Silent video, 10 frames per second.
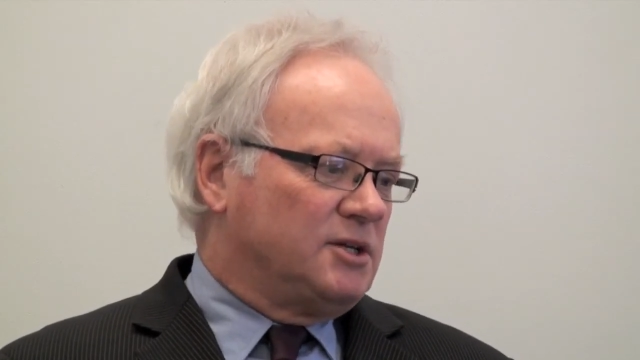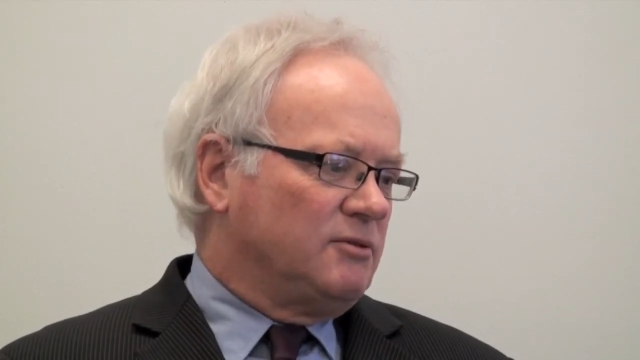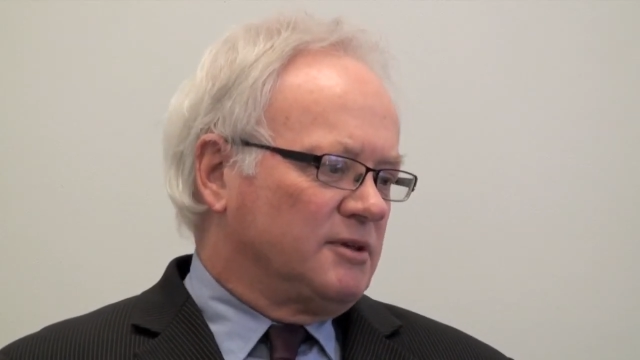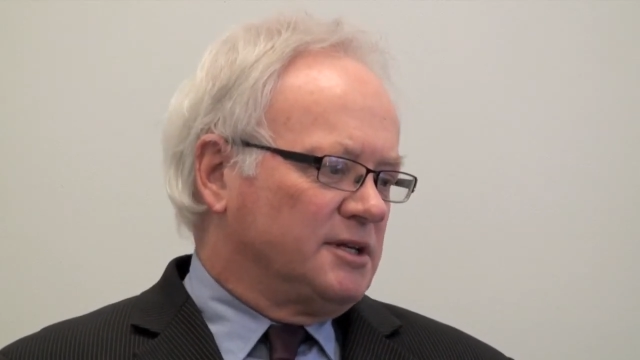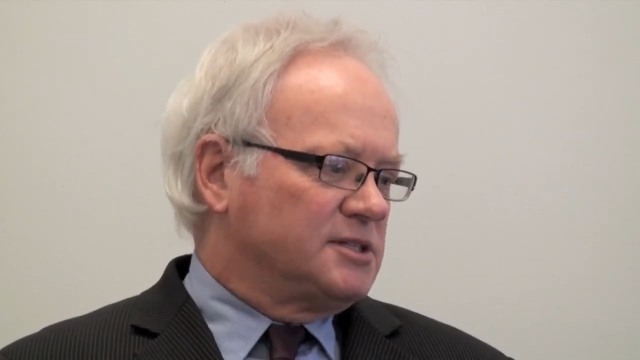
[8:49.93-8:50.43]
to
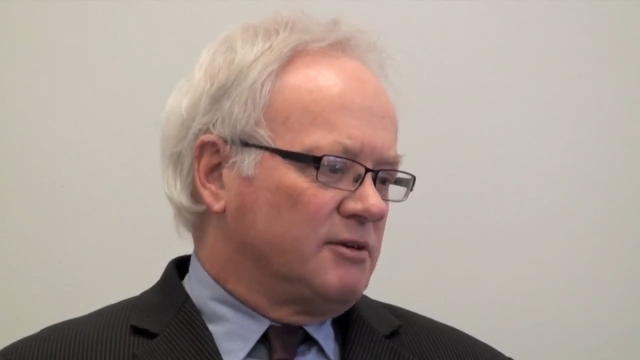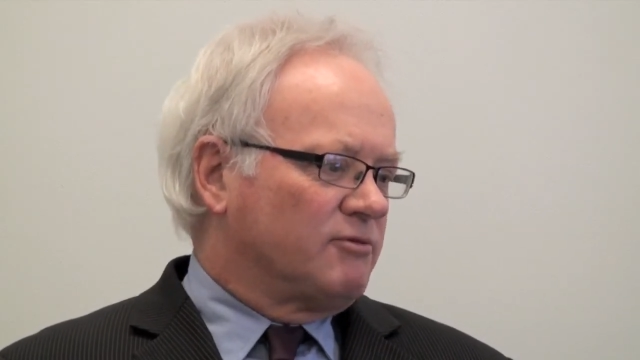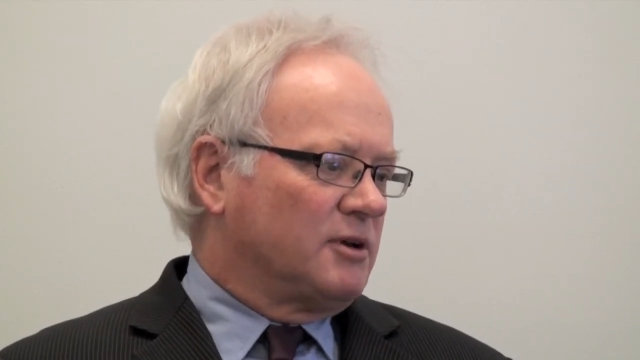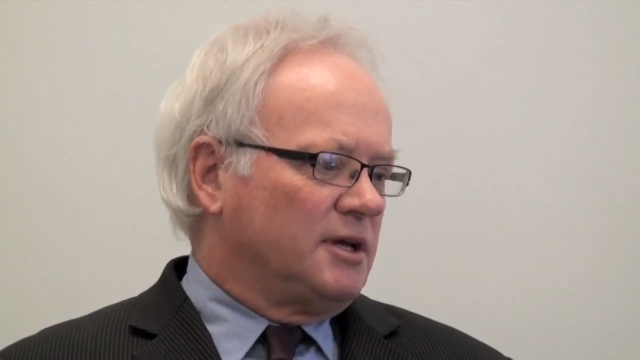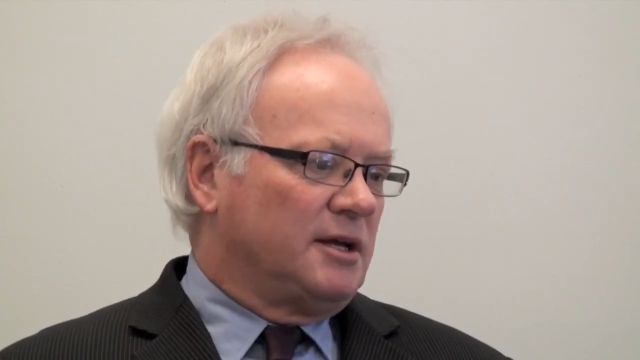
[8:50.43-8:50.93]
do things
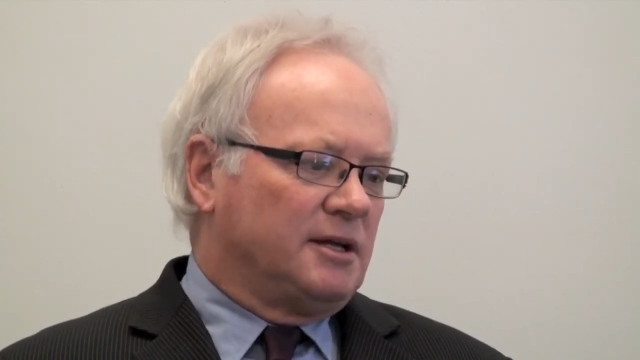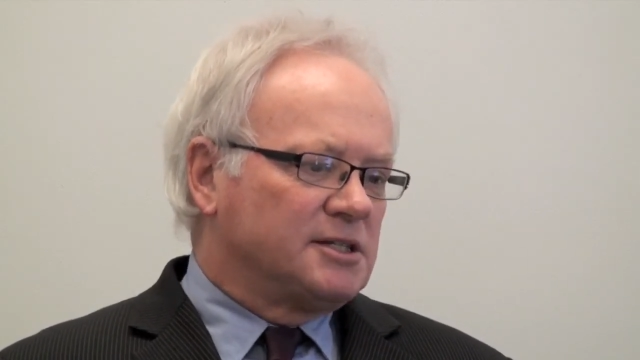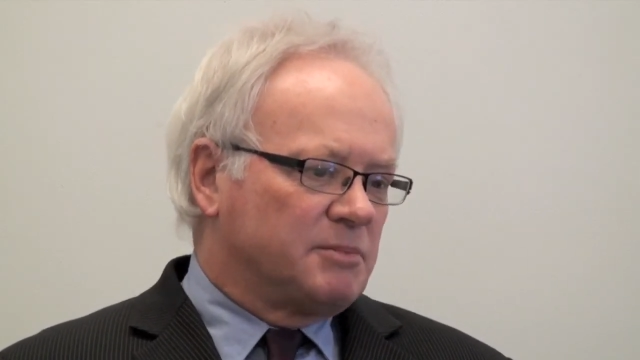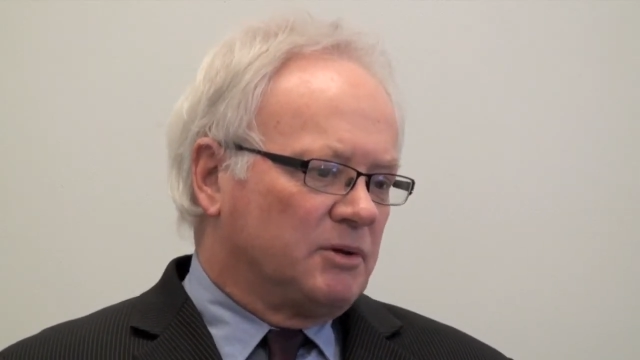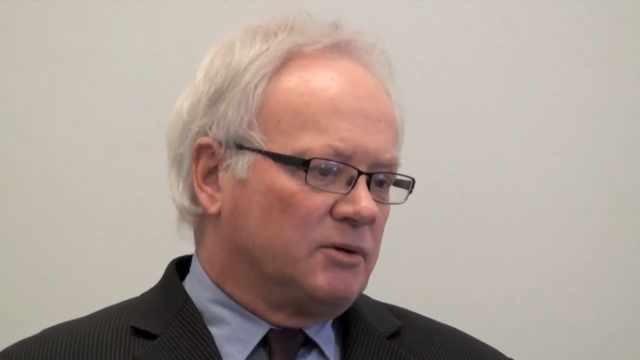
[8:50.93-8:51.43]
differently and
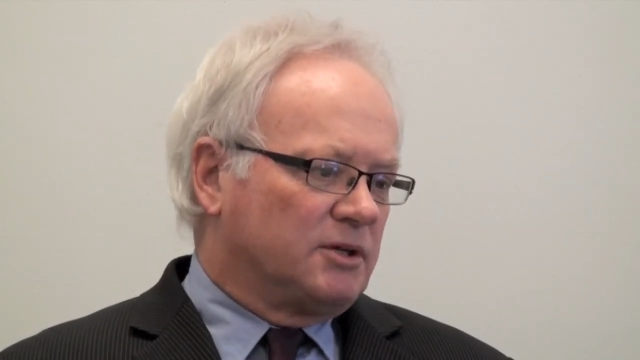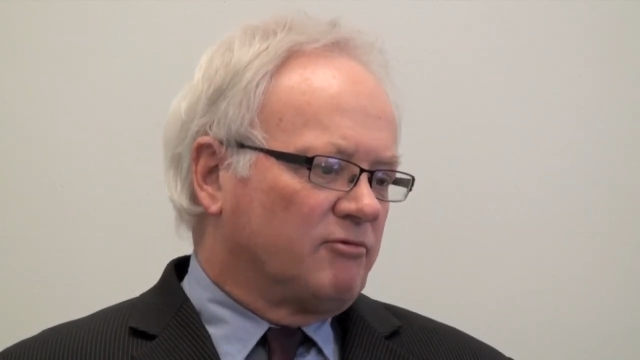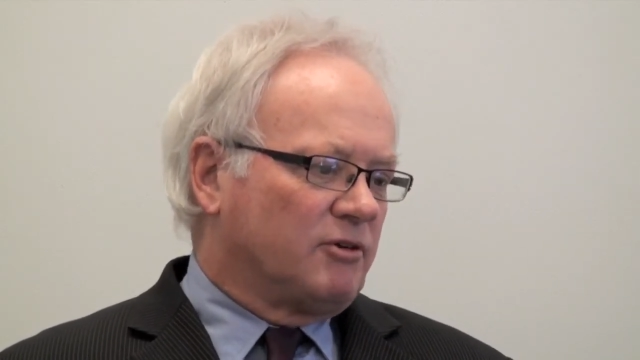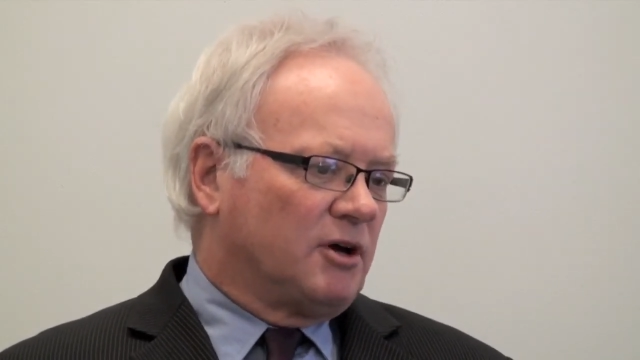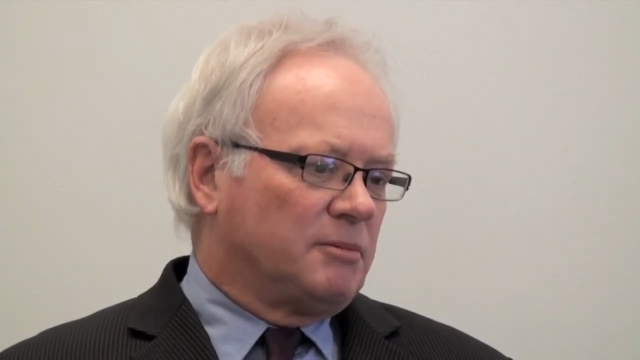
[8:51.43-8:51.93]
explore
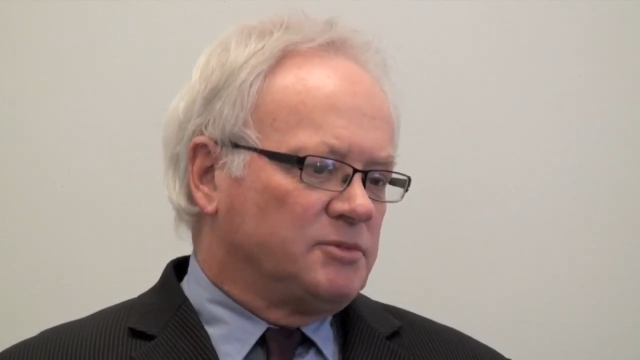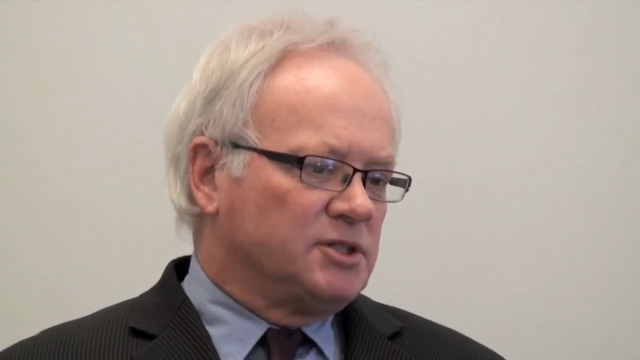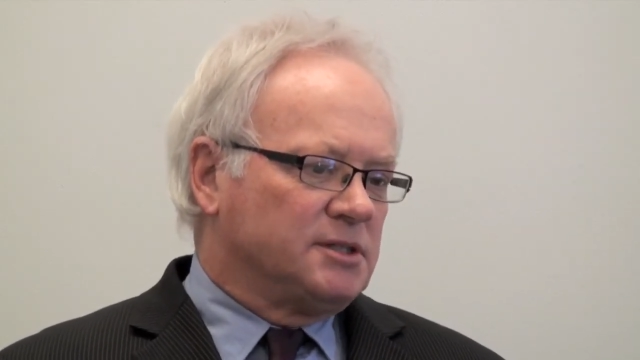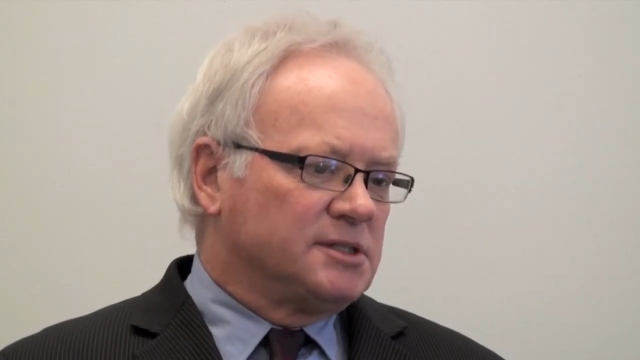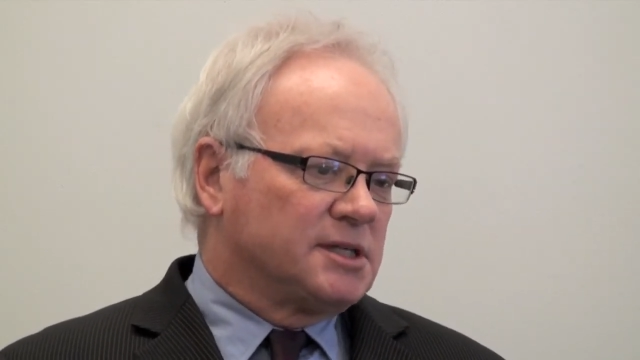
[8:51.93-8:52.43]
different
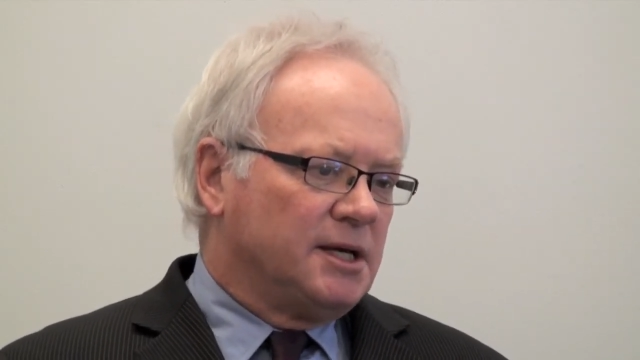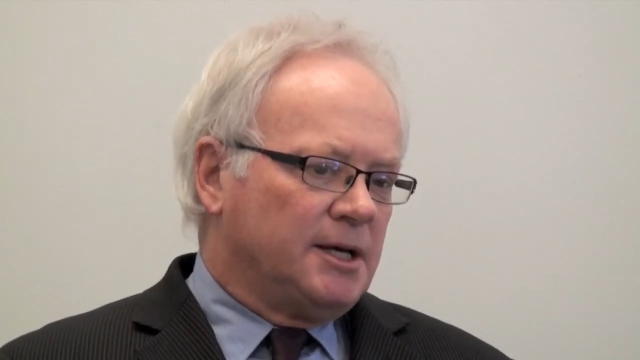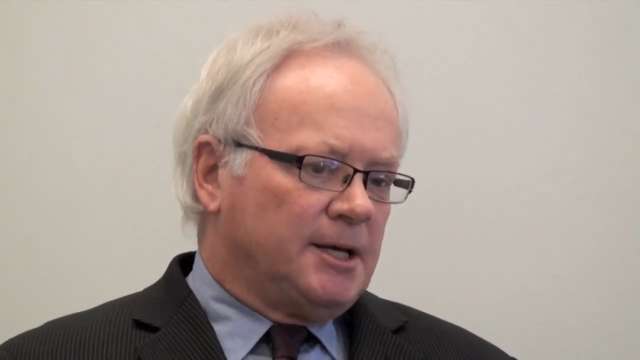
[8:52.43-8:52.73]
options.